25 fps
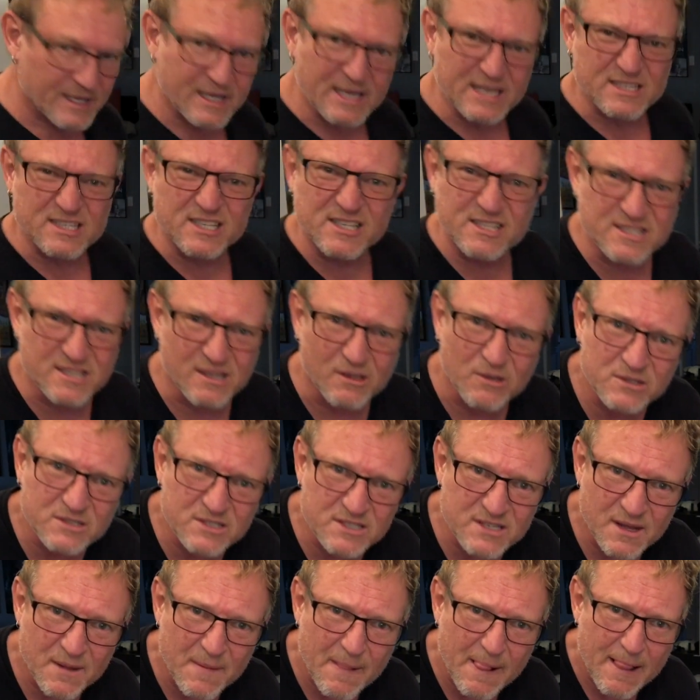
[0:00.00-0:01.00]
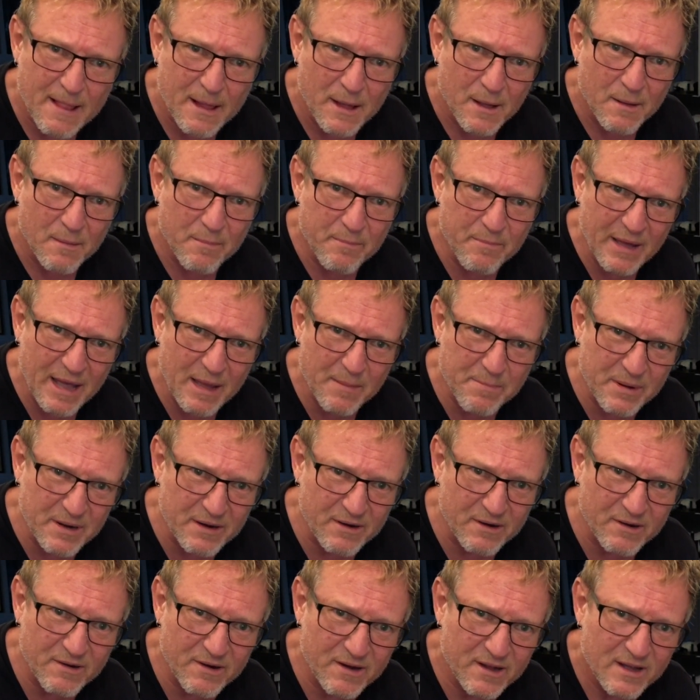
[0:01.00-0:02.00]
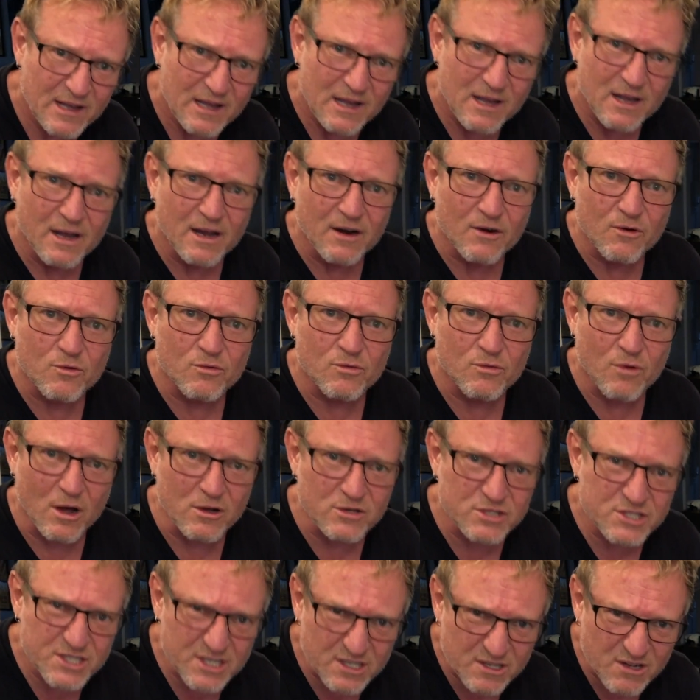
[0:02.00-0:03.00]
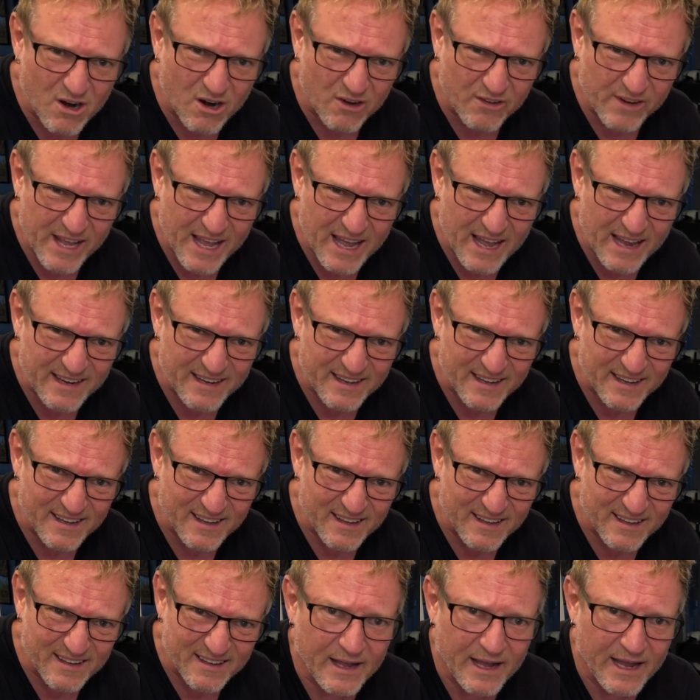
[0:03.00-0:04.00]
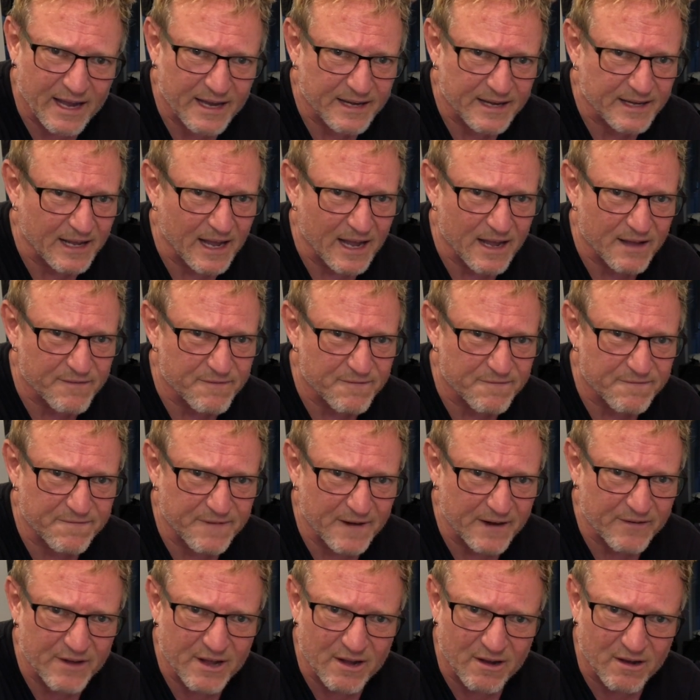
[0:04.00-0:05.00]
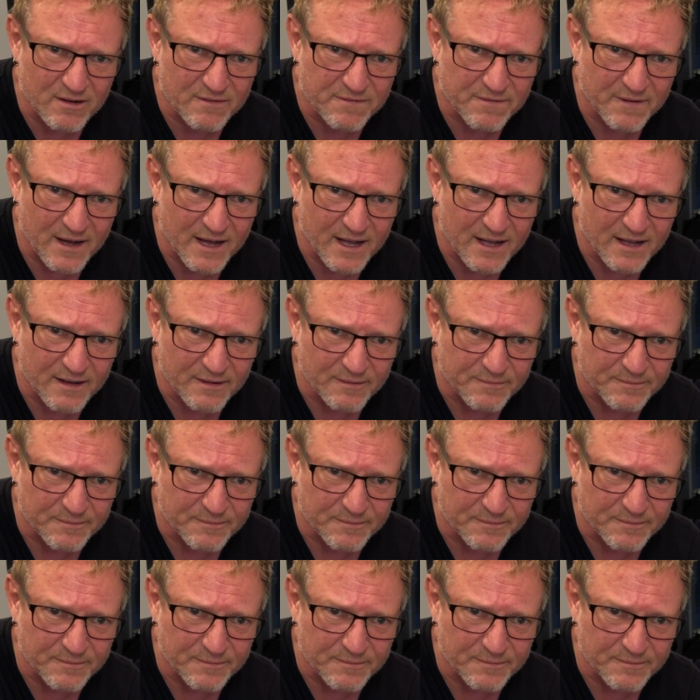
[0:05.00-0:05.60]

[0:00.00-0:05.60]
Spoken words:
is salt, pepper, roasted coriander, and a very hot fire.